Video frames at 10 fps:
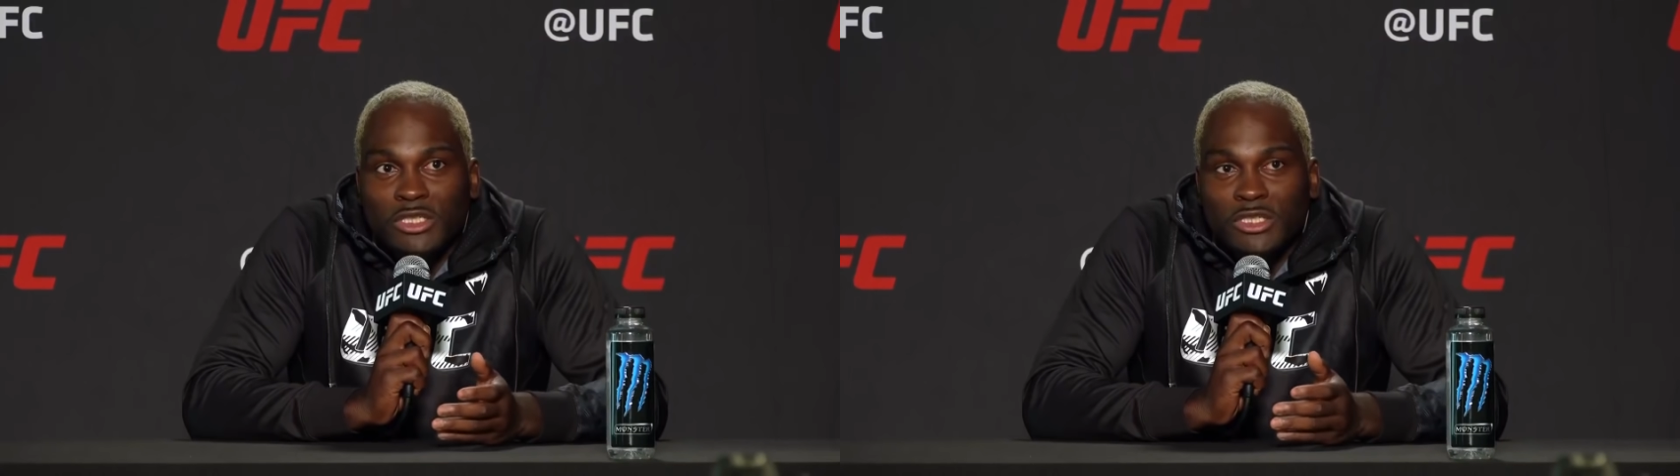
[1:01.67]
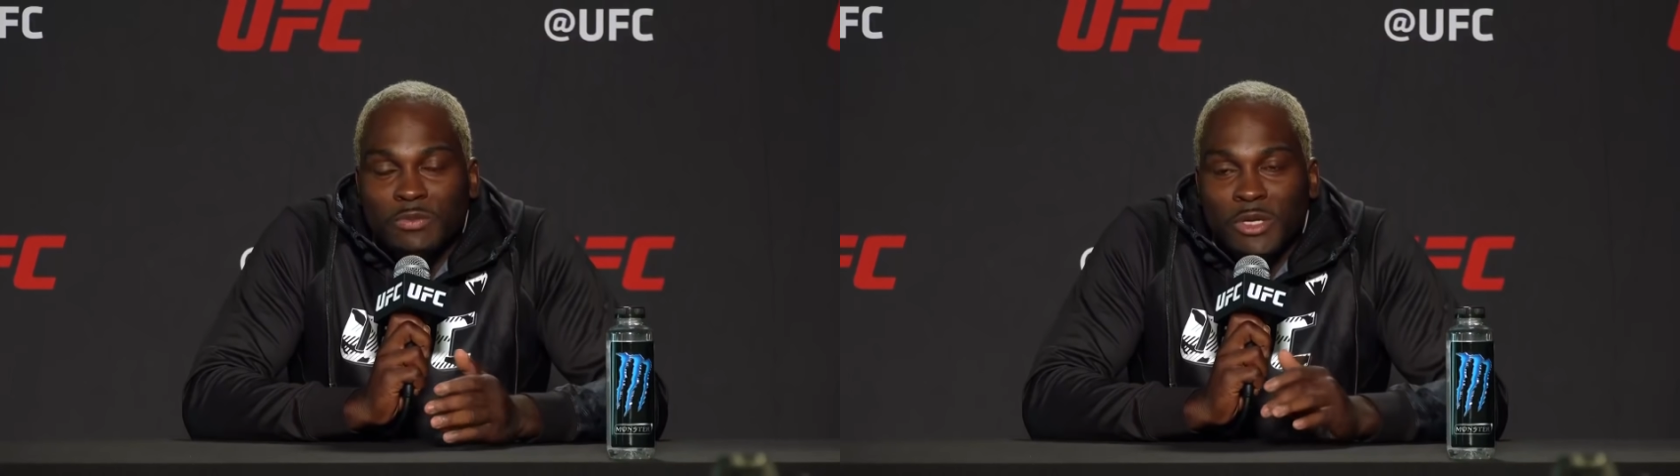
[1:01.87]

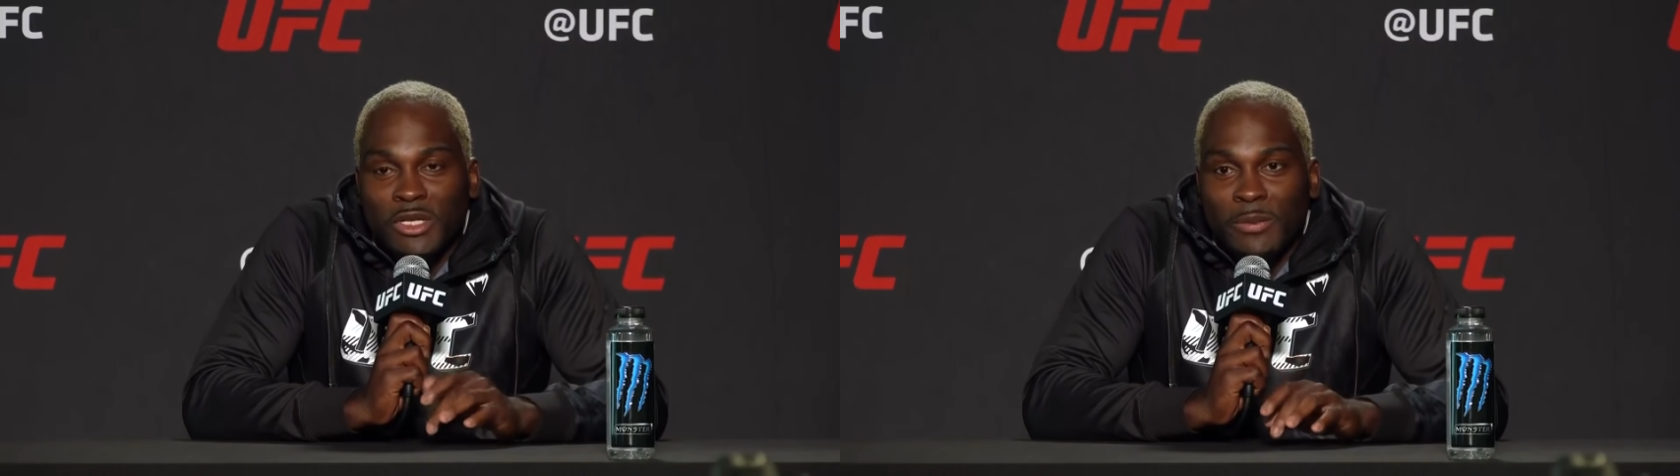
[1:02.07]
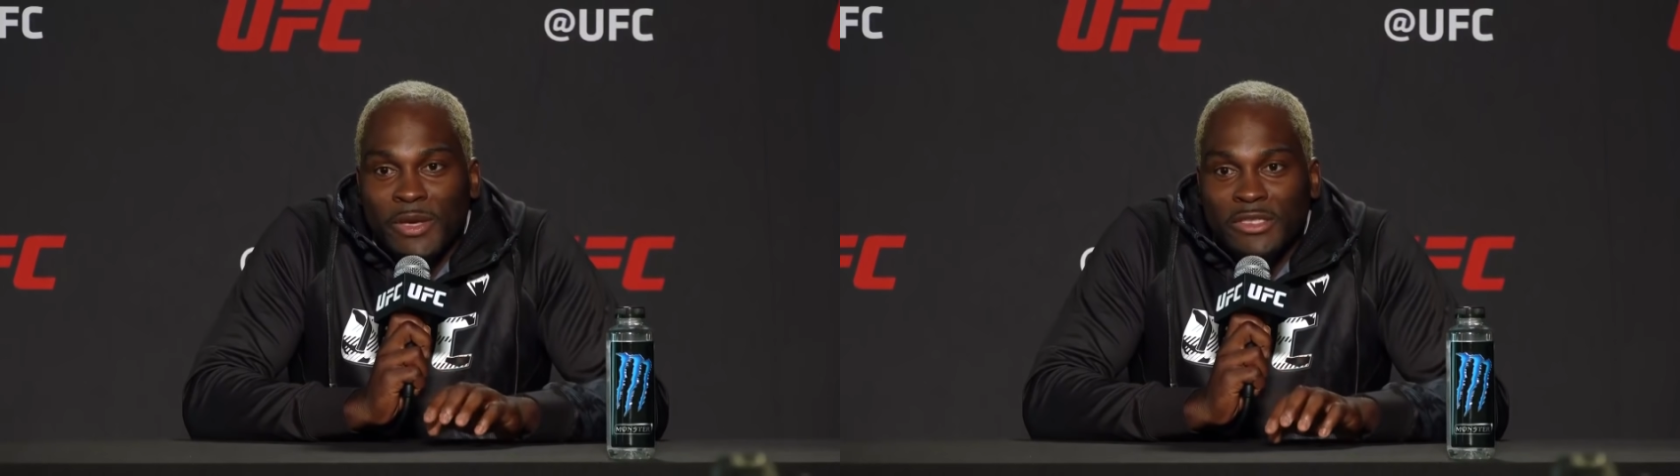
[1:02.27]
just being
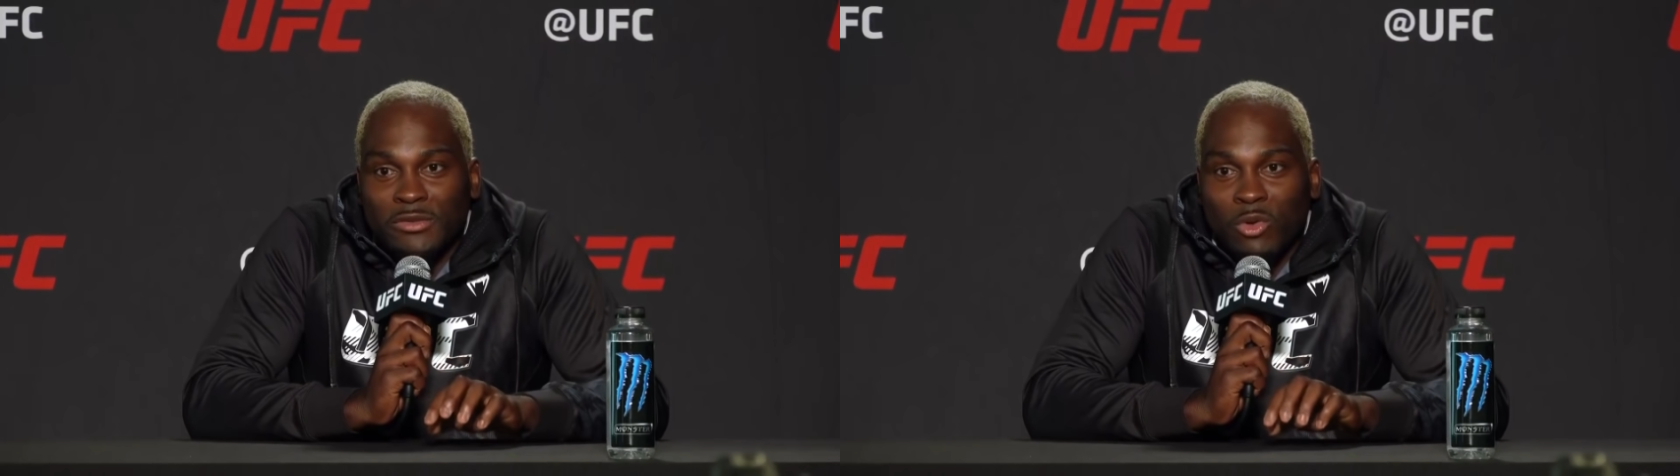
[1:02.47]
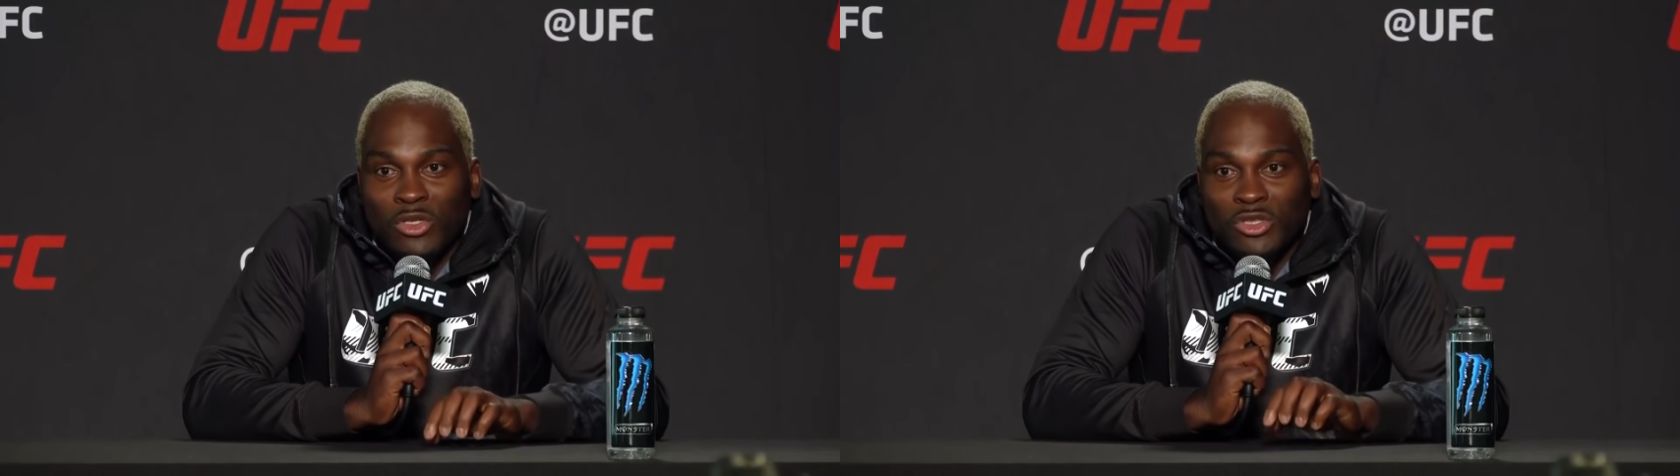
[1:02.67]
the
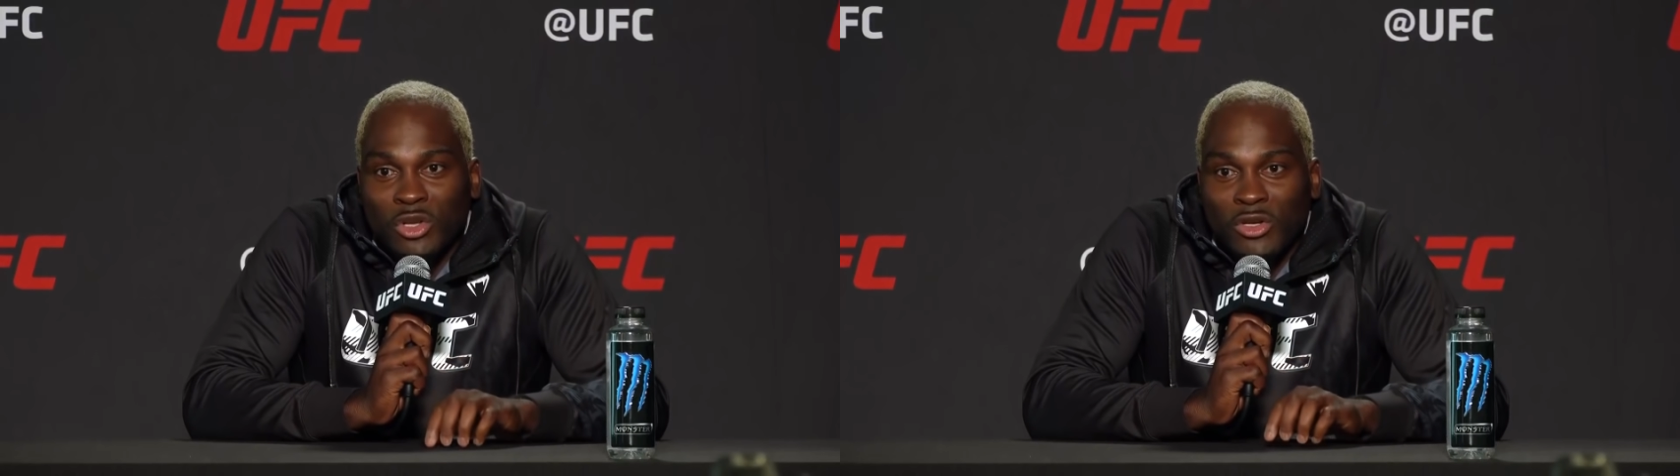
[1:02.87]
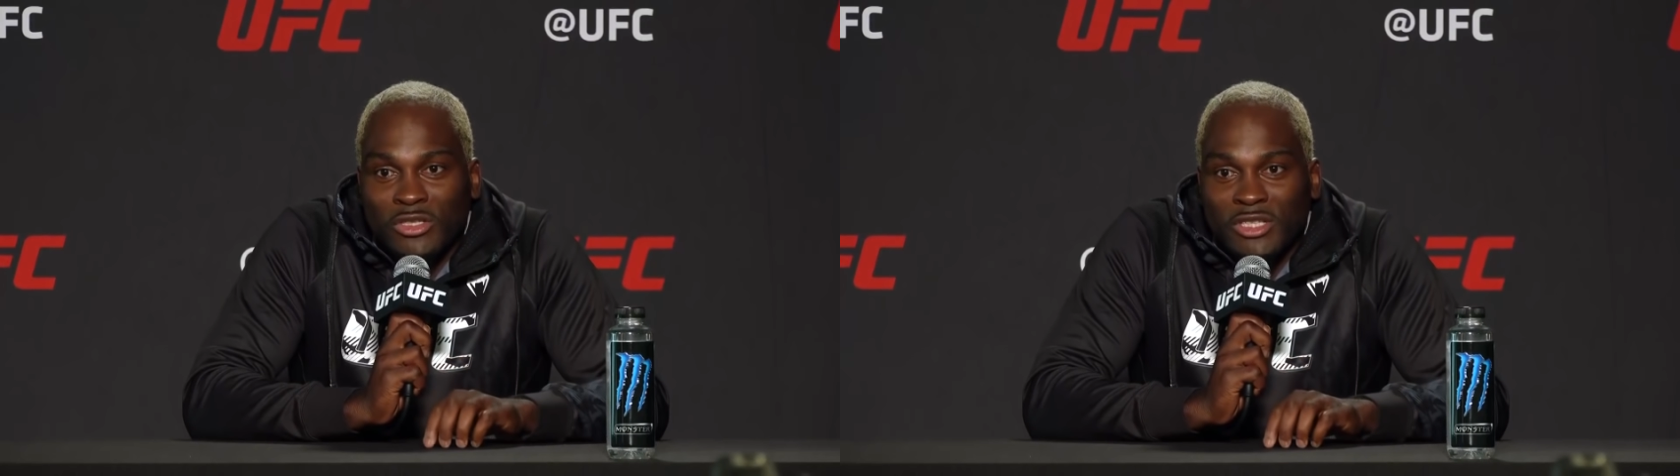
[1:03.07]
best martial
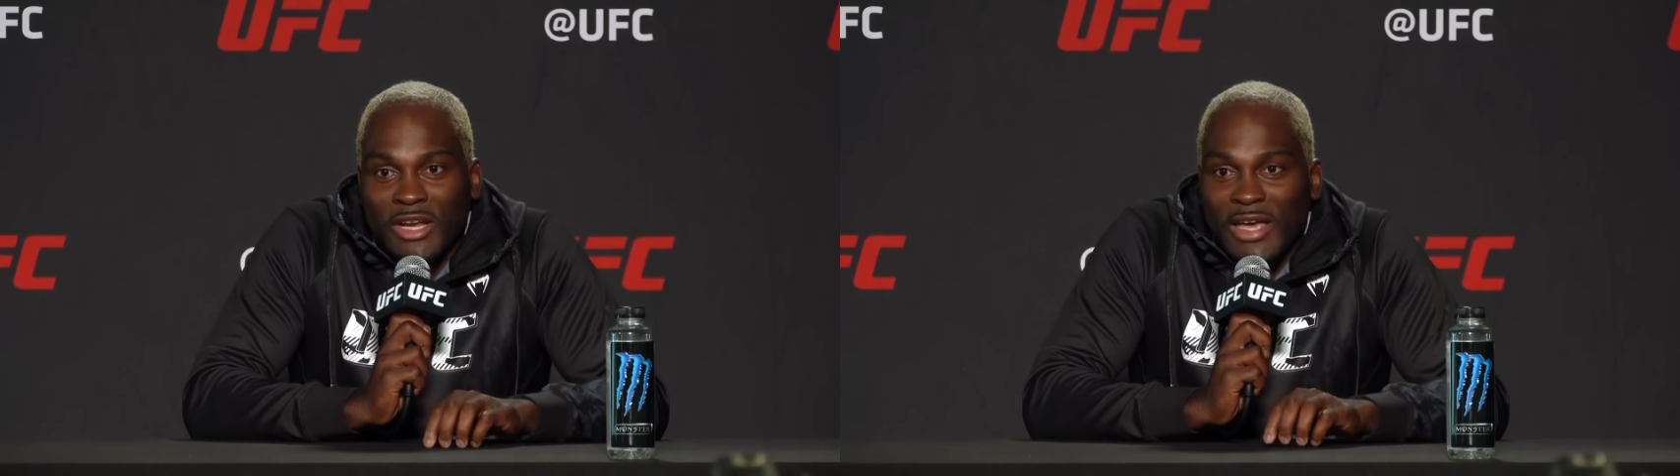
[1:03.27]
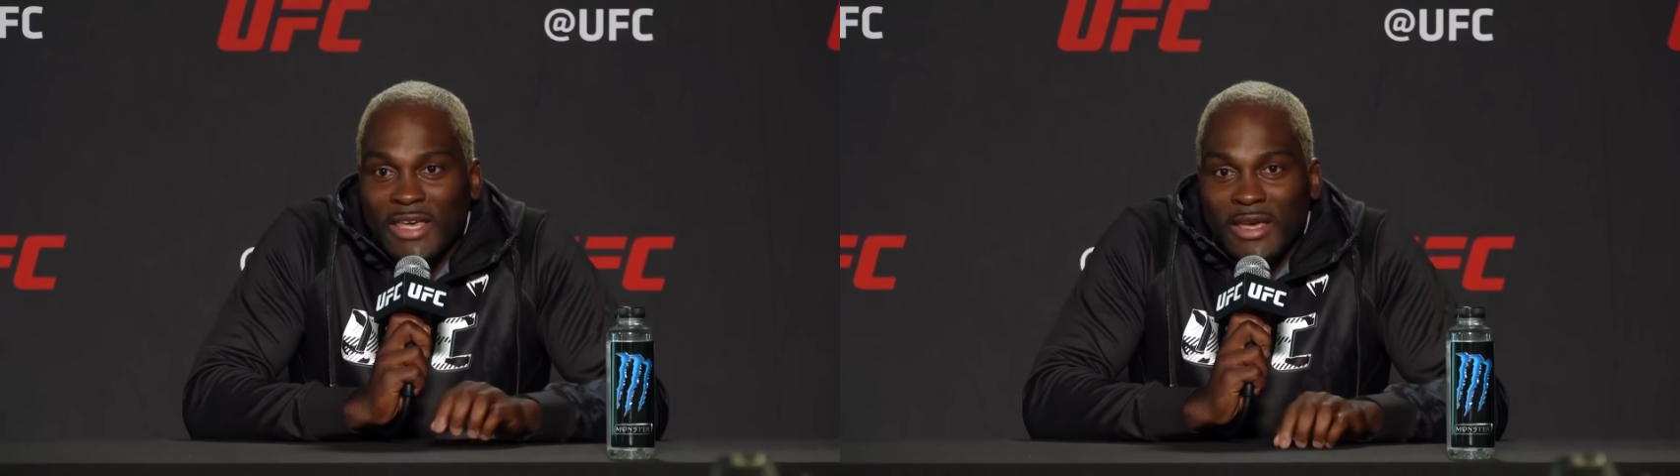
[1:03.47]
artist that
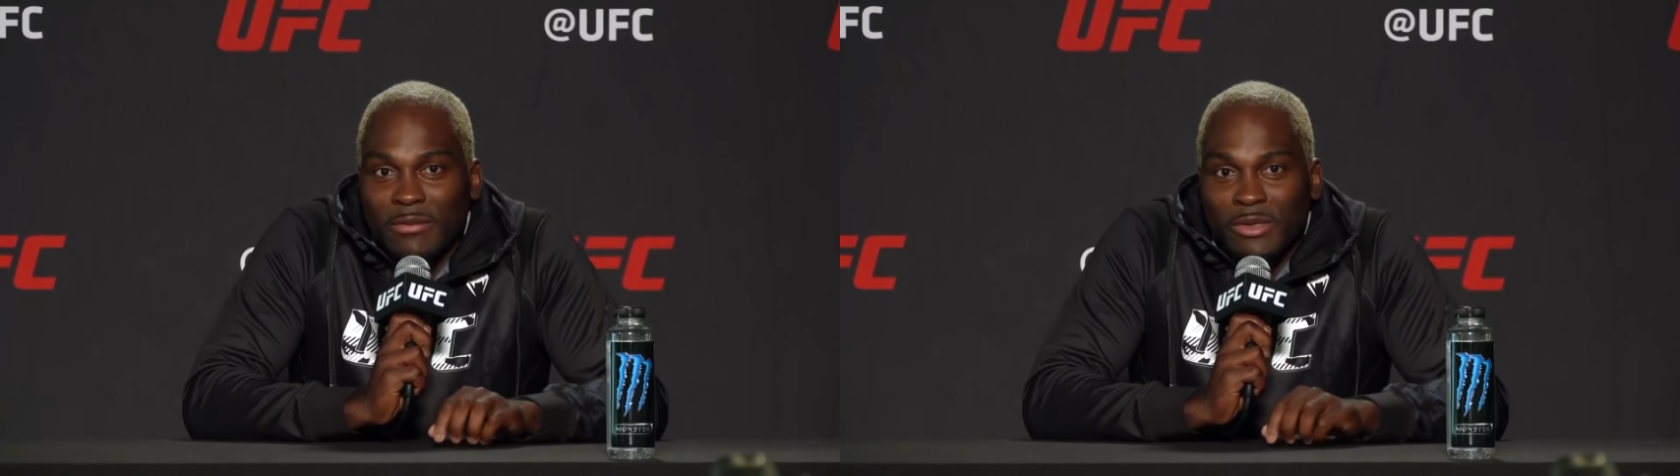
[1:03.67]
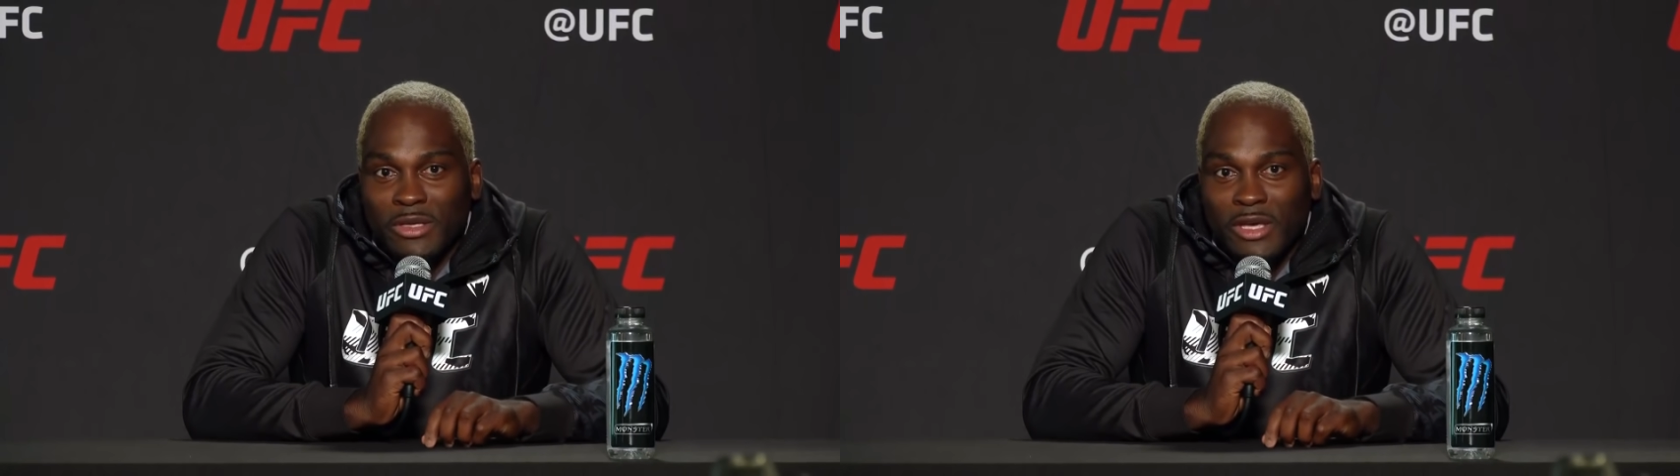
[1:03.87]
I can
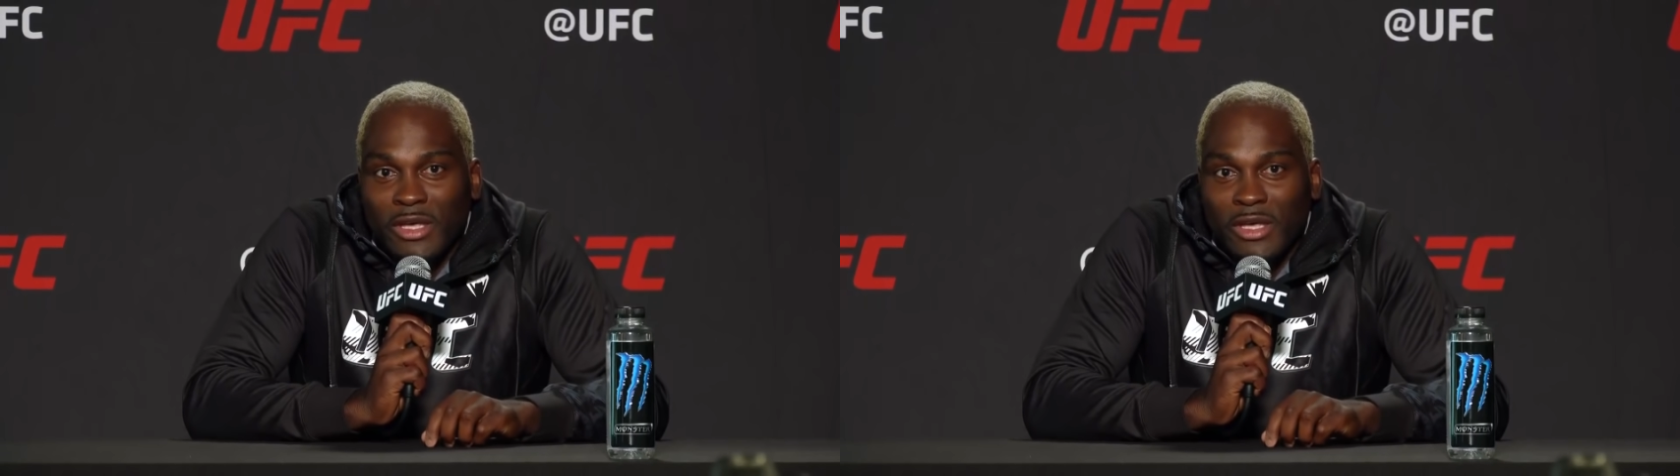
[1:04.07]
be.